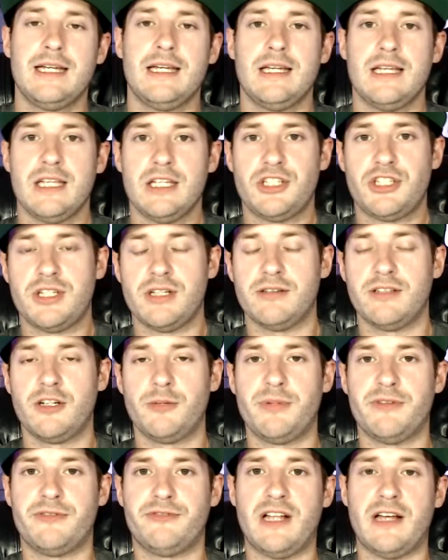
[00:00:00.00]
is she a little
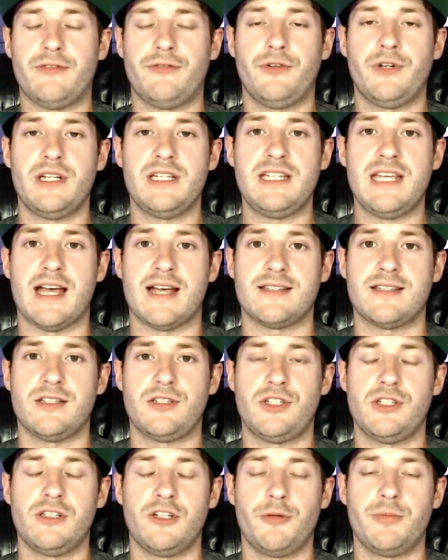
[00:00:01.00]
bit flat-footed? Yes. Is
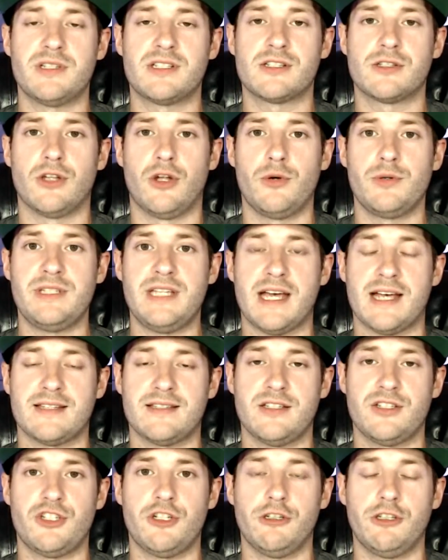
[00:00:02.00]
she a little bit slow? Yes.
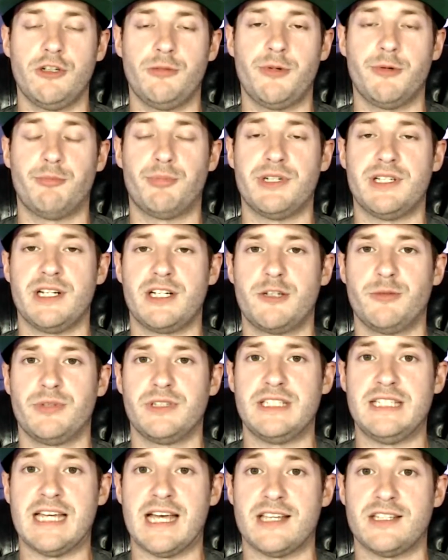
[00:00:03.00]
Is she a little bit predictable?
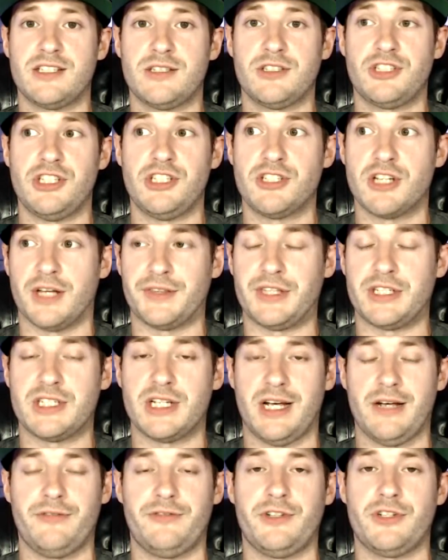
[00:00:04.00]
Yes. She's got the
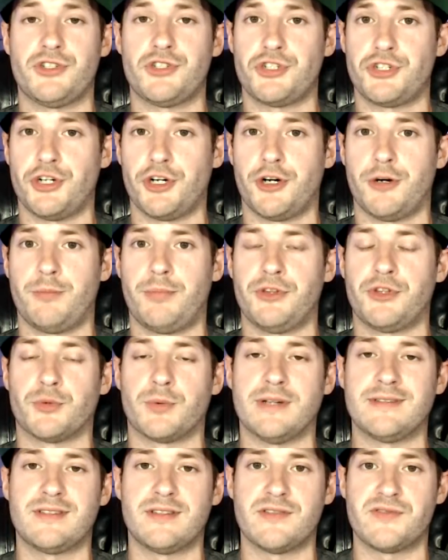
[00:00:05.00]
toughness, sure, but the
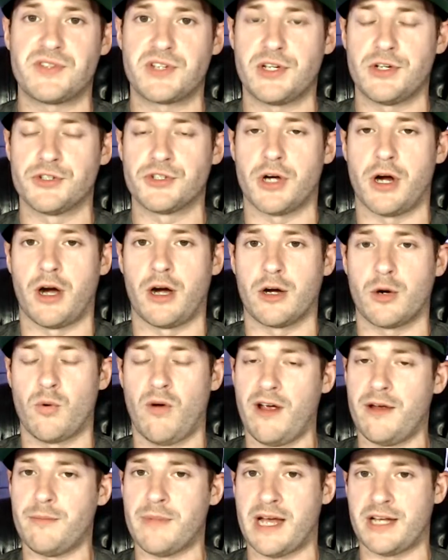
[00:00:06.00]
rest of the skills aren't
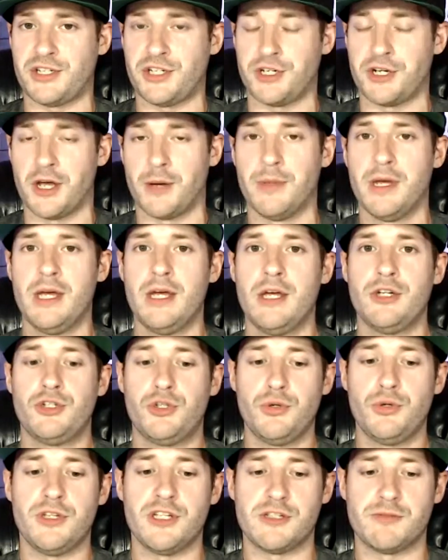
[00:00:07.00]
quite matching up
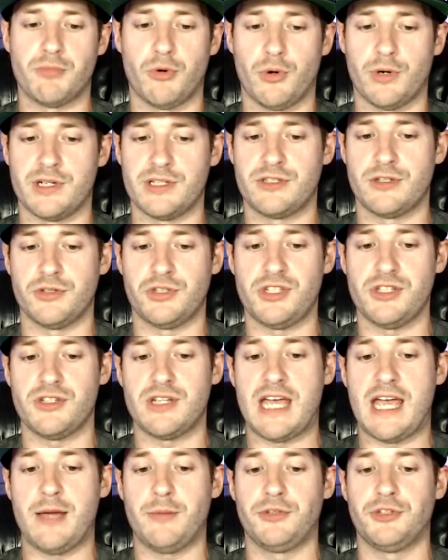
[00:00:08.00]
to this point. So she's
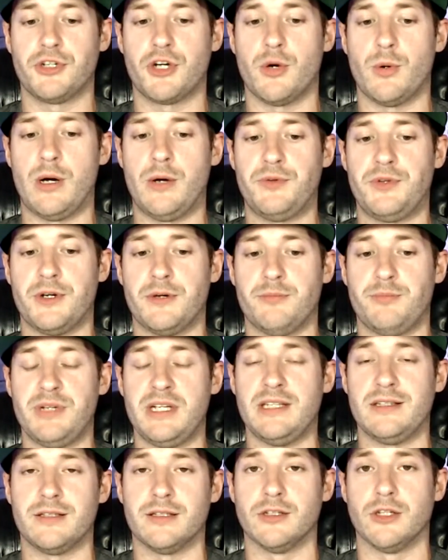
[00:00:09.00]
able to go out there and
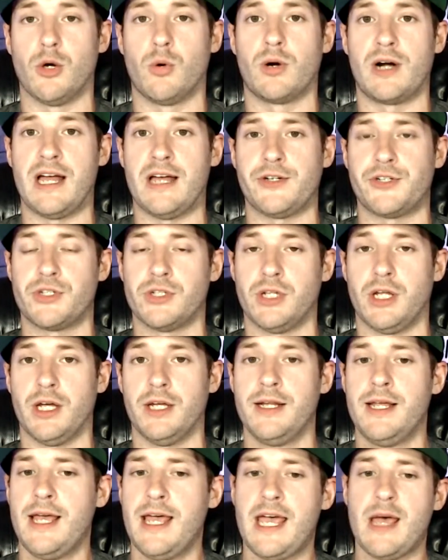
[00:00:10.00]
beat the lower echelon.
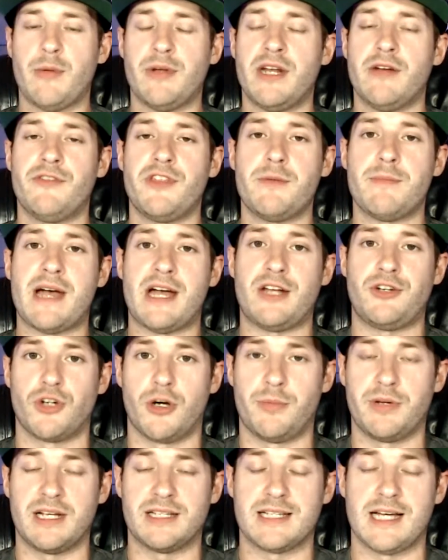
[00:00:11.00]
And whenever they match her
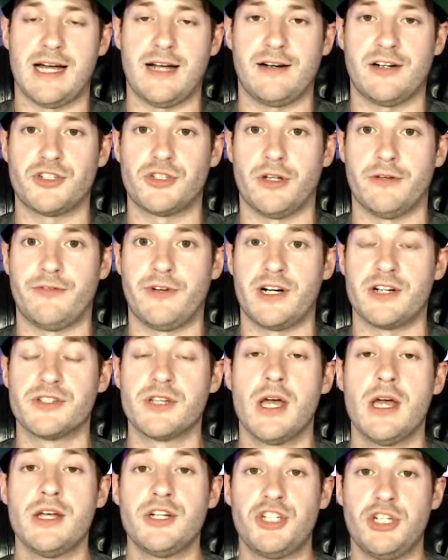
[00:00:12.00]
up against higher echelon fighters,
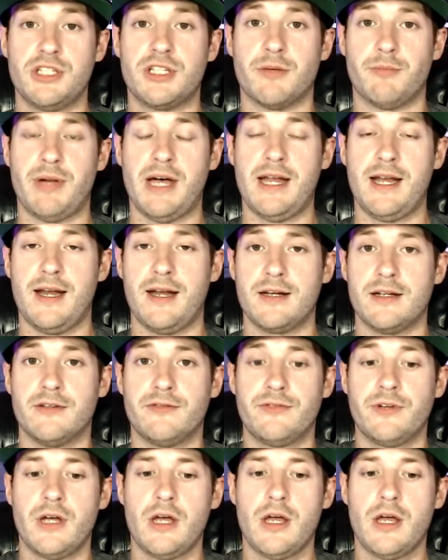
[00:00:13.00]
she's competitive,